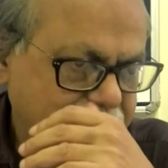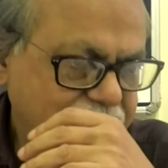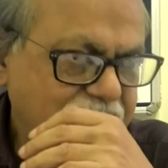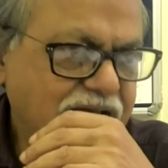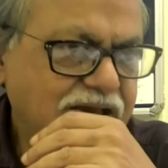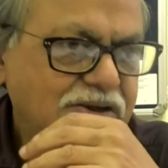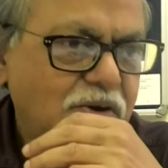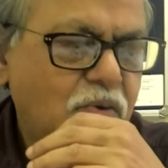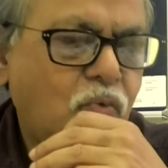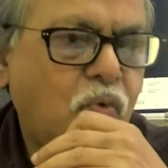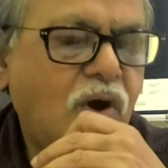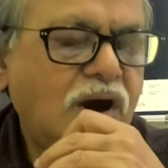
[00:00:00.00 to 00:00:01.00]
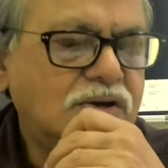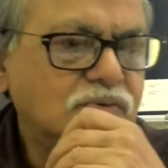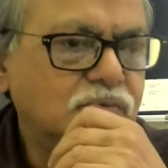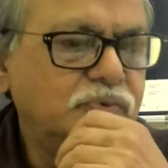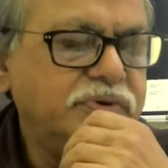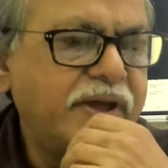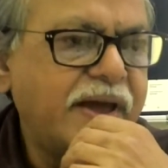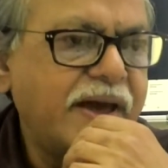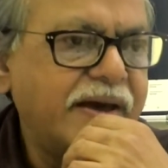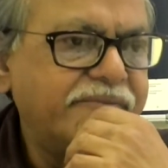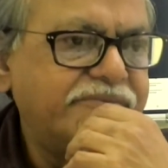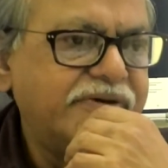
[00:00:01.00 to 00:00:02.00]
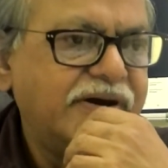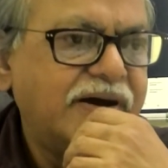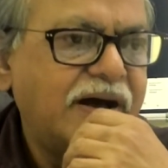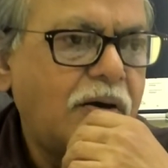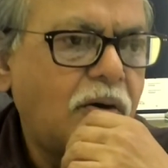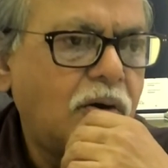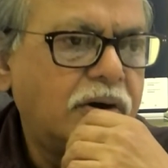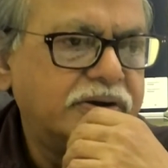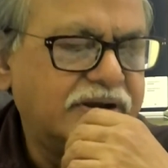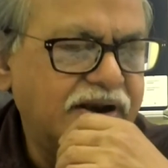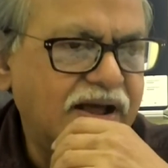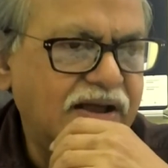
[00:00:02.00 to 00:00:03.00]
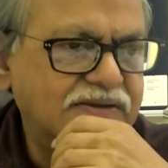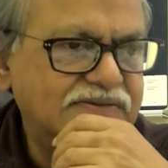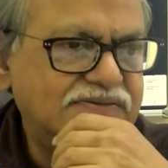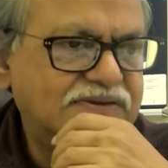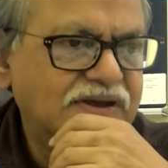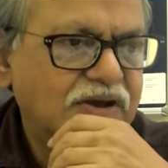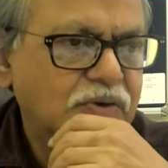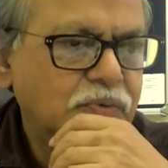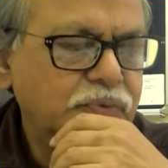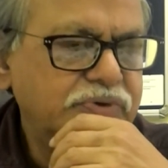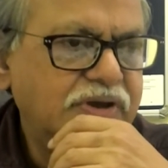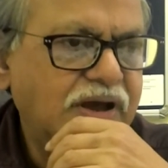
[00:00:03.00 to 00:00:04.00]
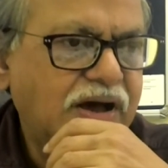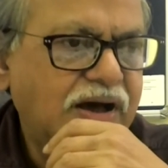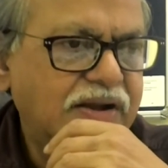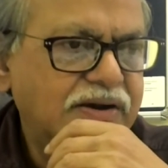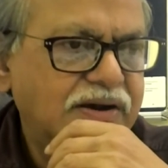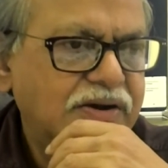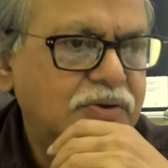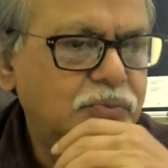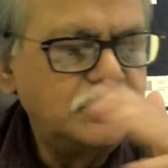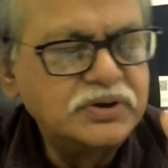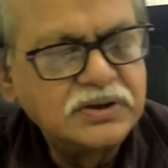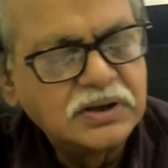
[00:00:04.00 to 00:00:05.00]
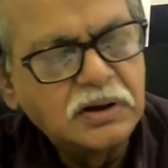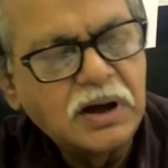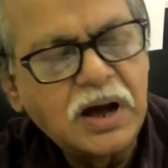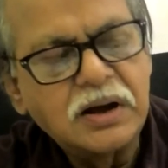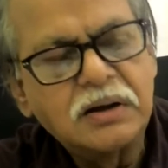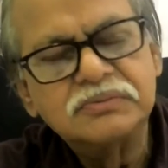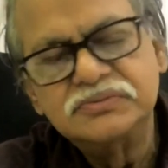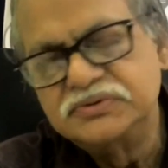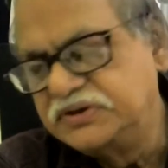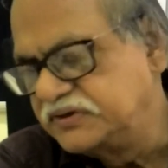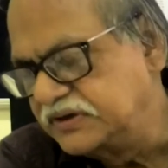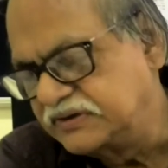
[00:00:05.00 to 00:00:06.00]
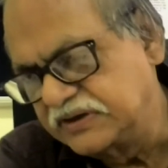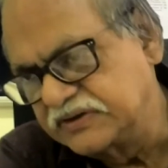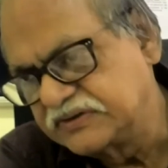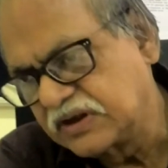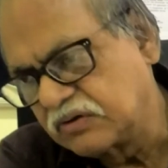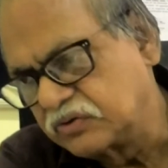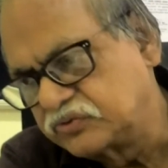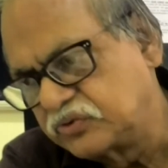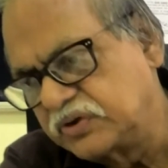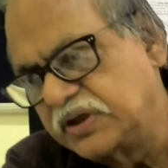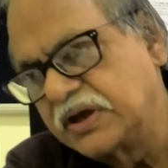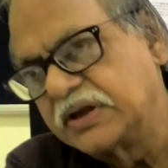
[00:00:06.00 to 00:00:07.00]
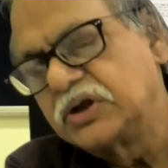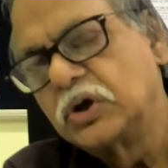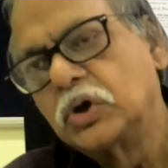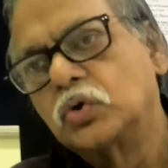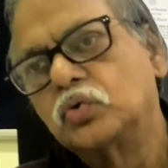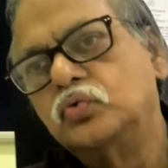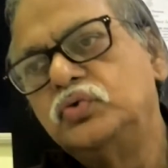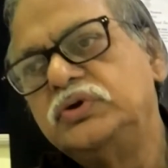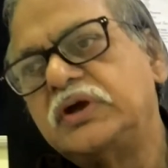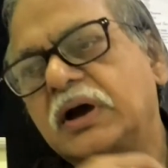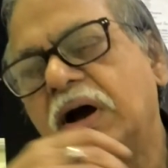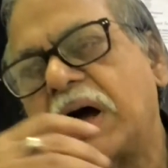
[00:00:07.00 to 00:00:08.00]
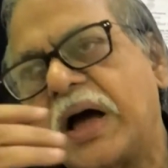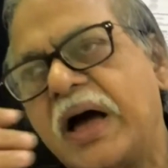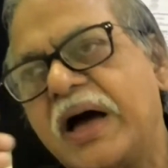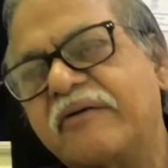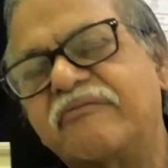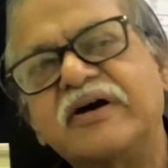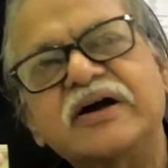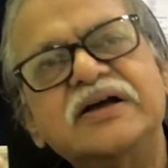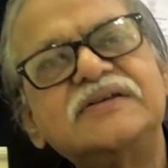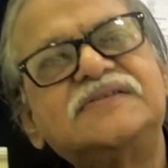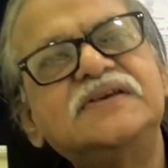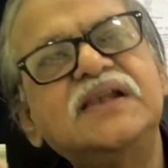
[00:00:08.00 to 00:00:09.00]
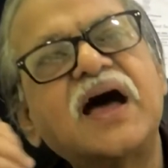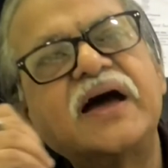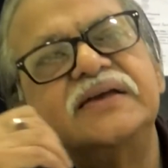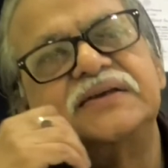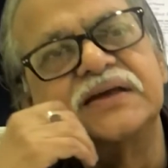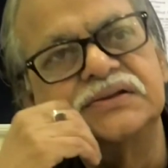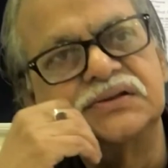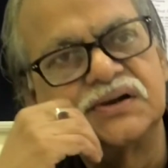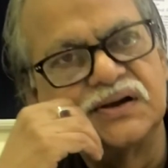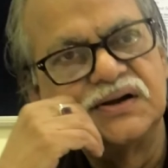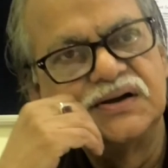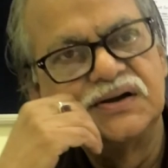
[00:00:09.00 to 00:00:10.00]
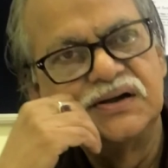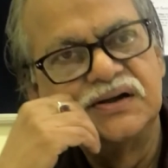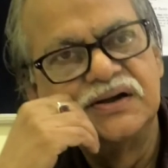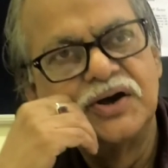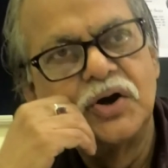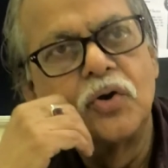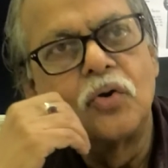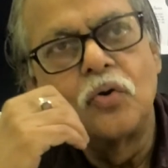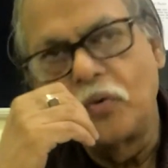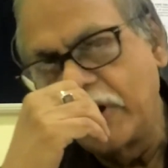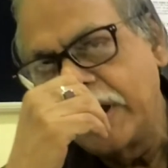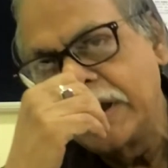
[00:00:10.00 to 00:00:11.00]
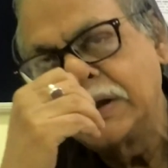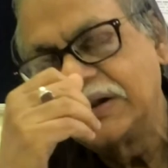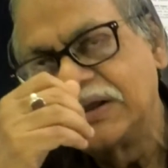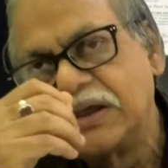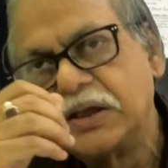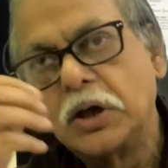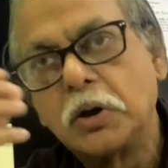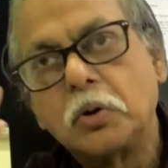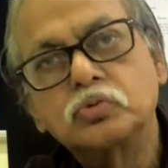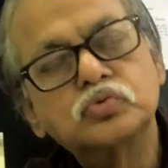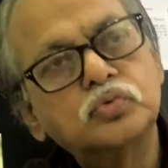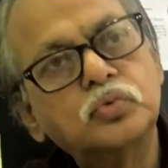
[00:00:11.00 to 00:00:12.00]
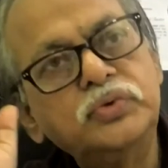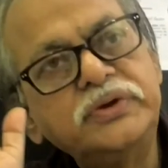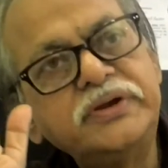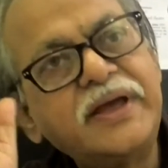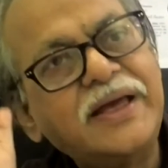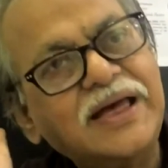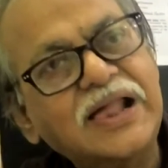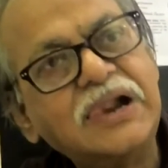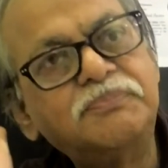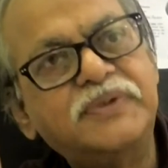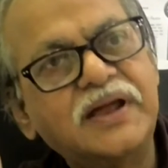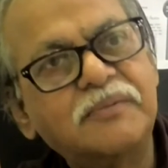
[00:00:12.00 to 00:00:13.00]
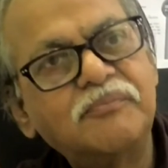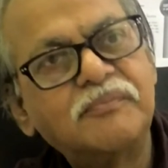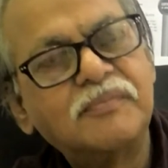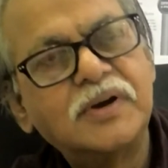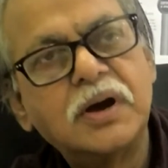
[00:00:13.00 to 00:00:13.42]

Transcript: Here, what we have organized, we are doing, the details are also here. We have a Silai Kendra, where we help them